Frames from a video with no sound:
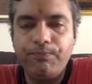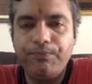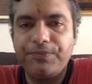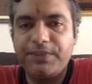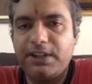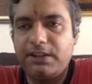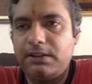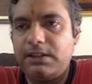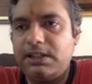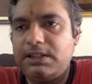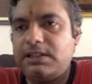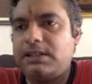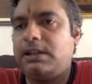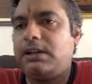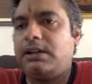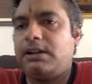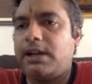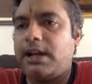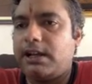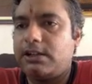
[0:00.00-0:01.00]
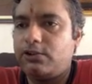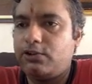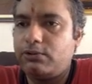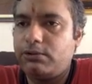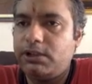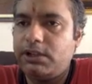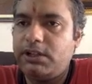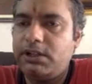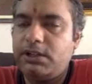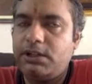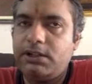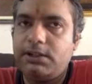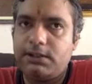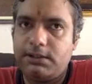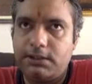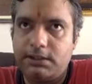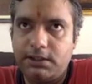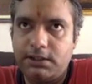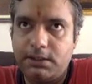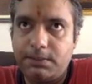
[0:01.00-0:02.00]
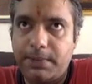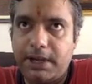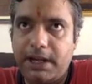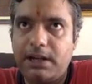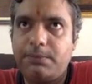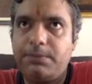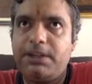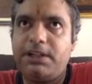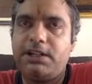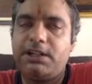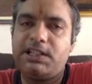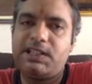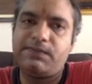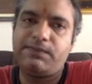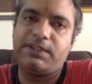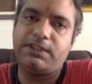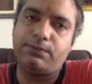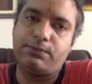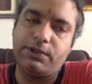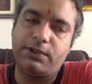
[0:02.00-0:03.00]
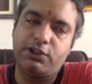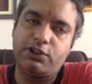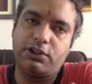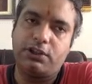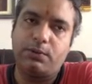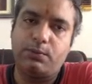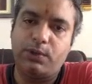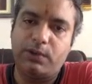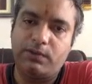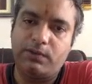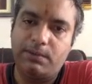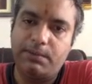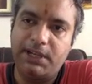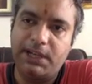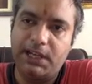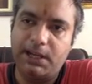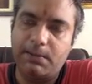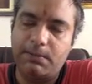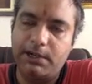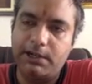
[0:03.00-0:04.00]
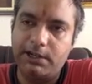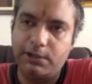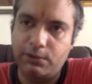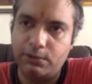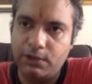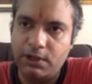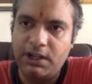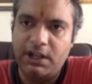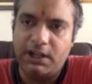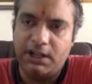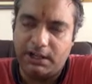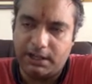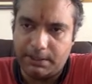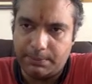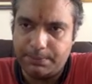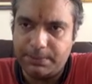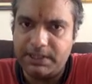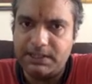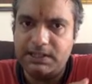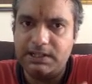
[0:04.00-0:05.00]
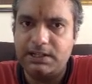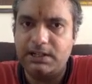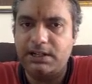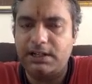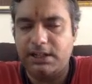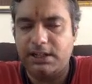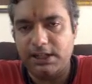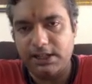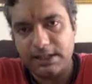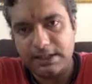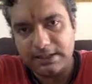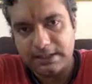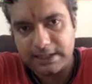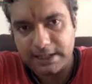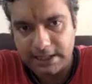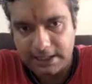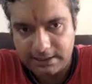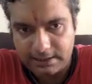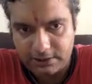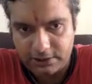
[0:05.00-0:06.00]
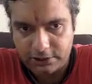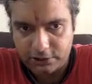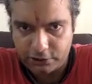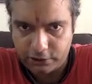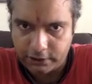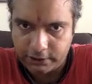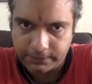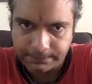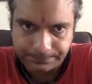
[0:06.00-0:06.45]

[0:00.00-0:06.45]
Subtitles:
these are actually the parameters with which we will be able to represent a crystalline structure.